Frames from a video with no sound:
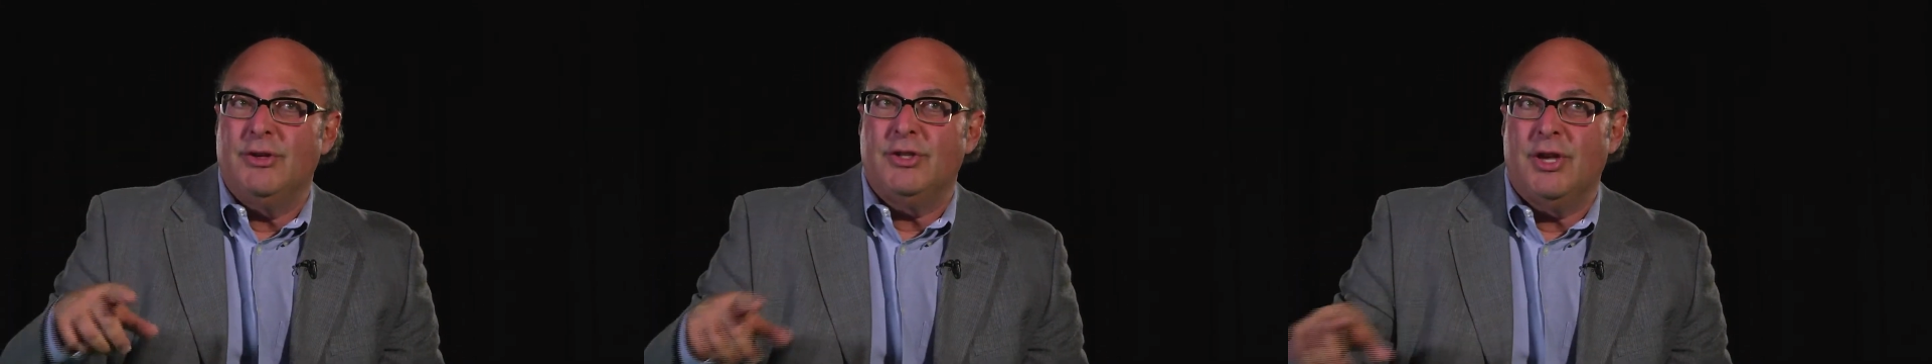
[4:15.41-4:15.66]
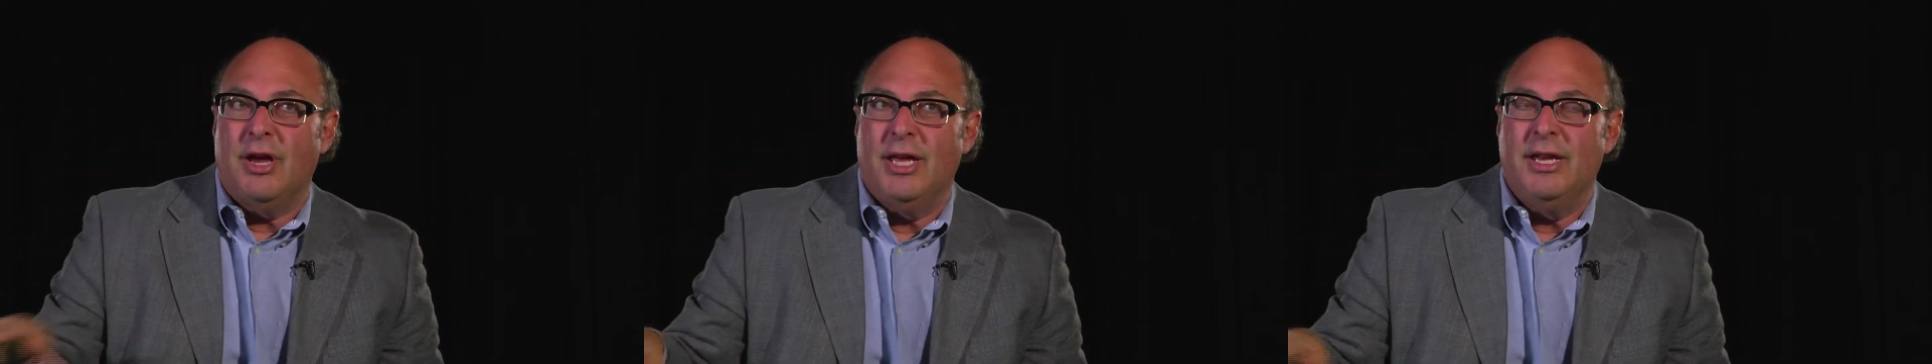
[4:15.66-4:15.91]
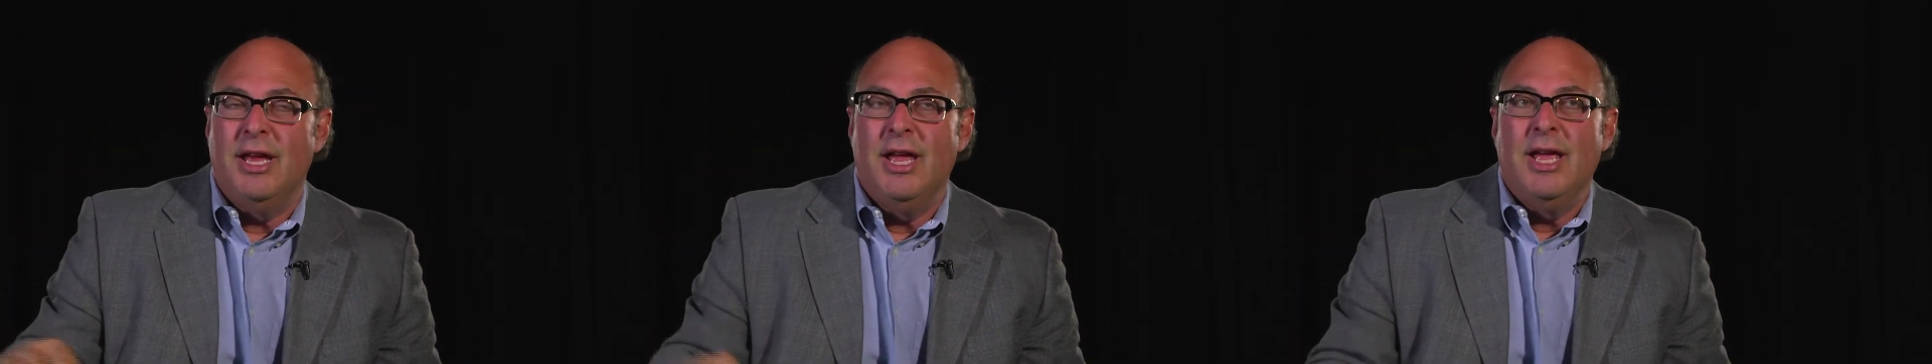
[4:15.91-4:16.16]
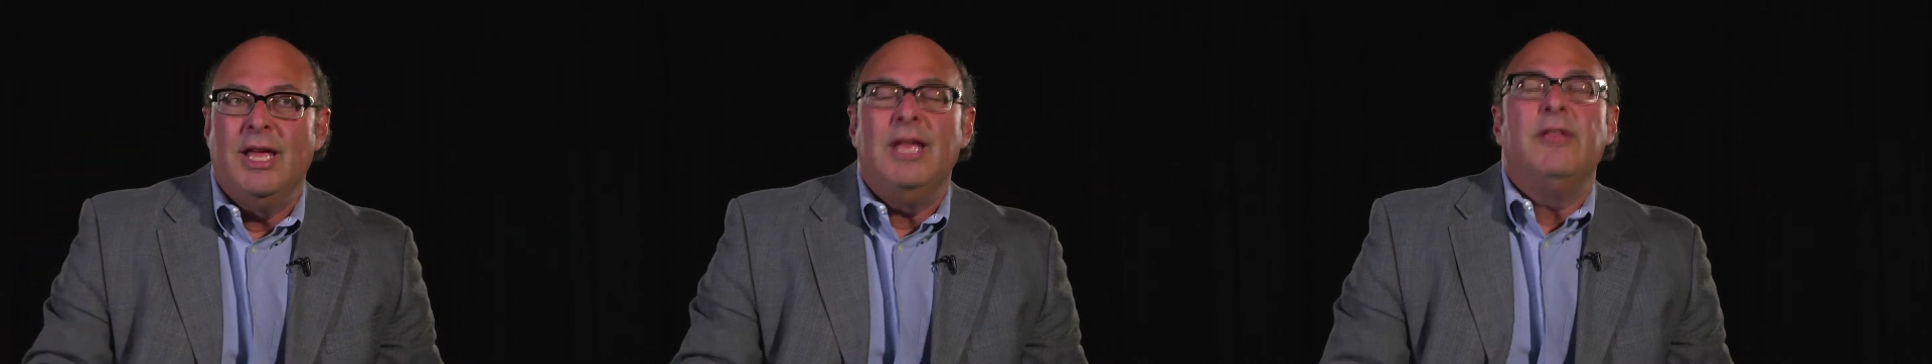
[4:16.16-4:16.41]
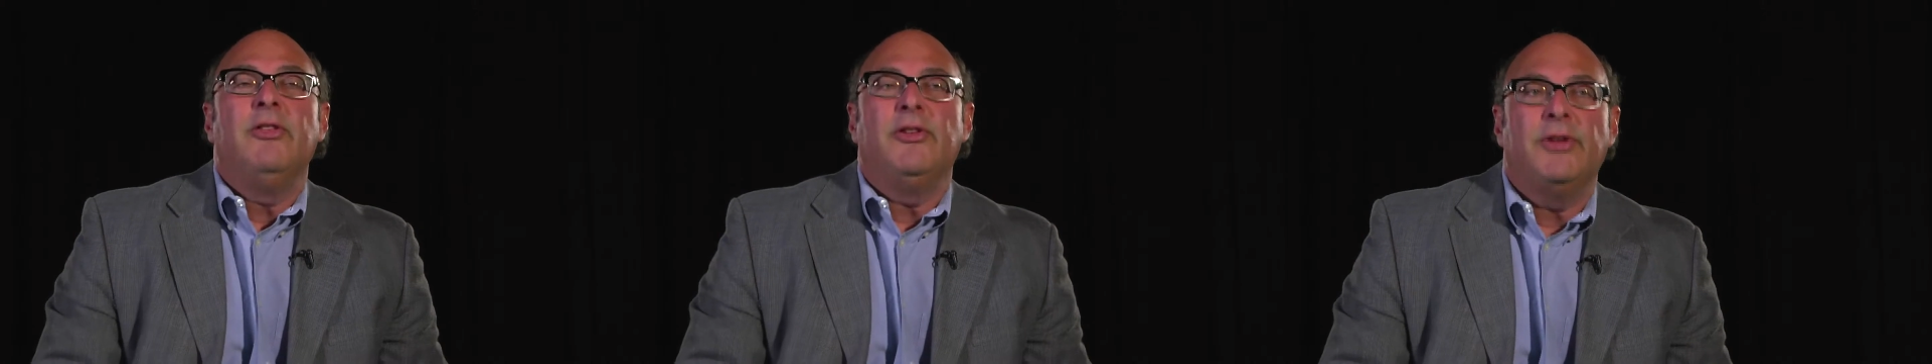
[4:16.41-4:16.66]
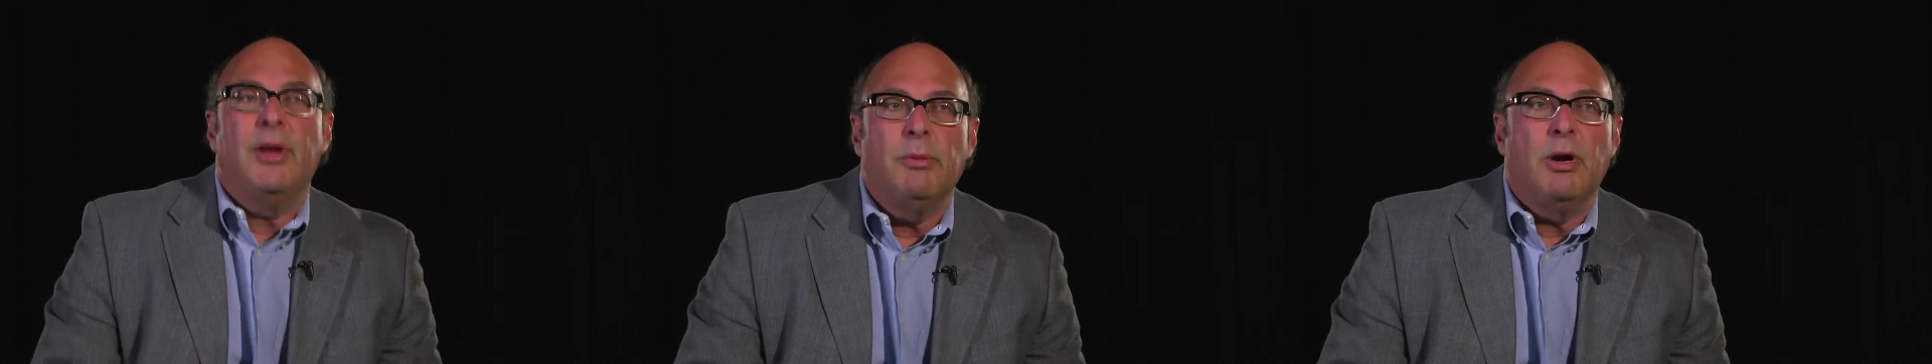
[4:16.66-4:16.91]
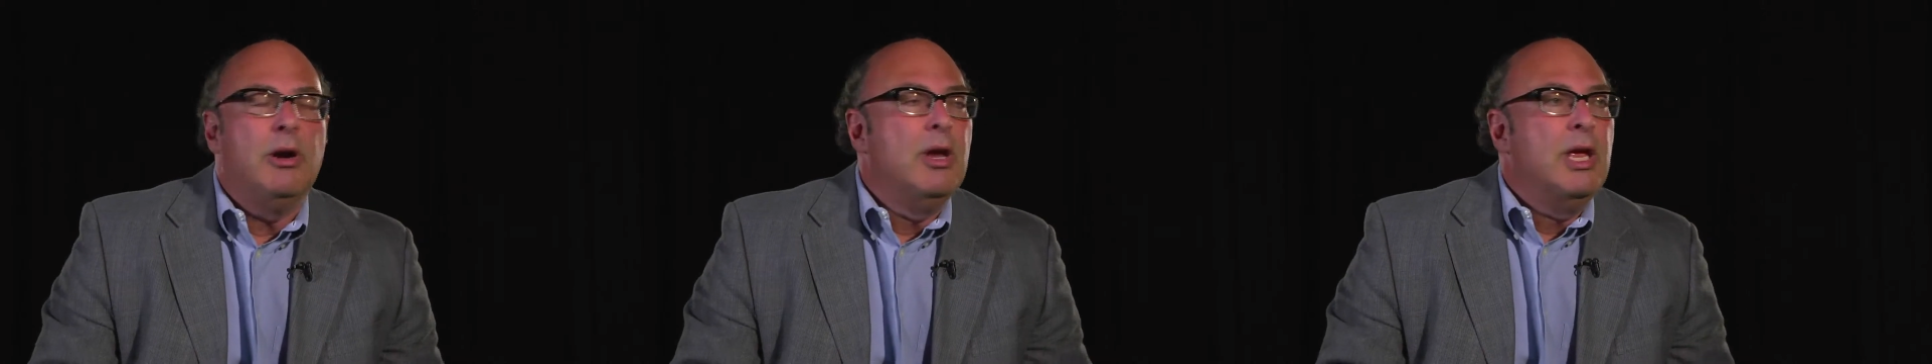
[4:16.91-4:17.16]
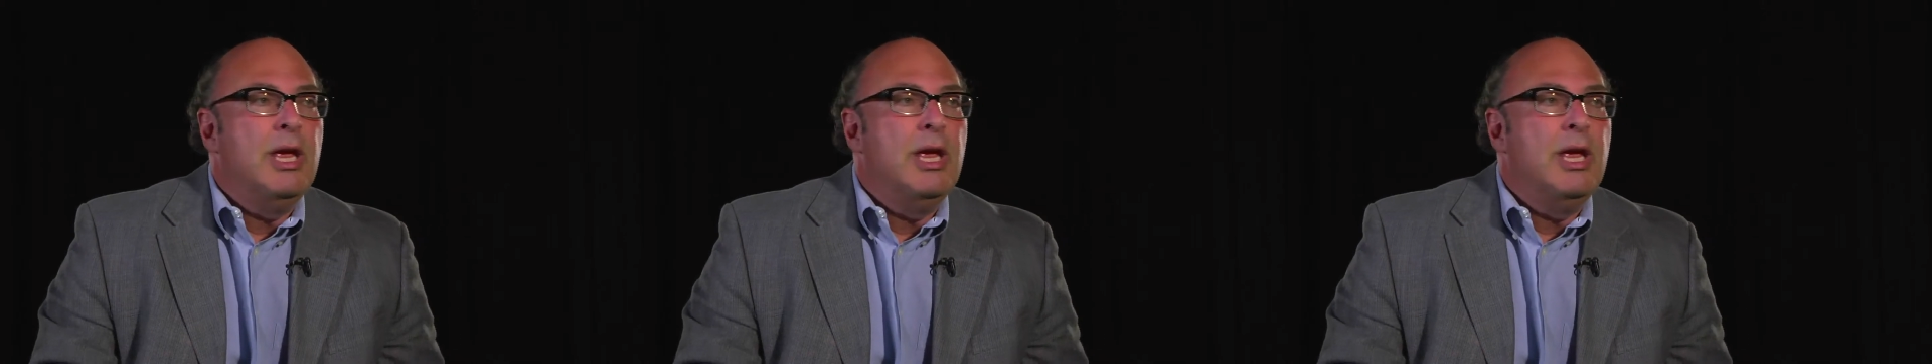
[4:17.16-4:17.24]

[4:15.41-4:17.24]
outside in the summer.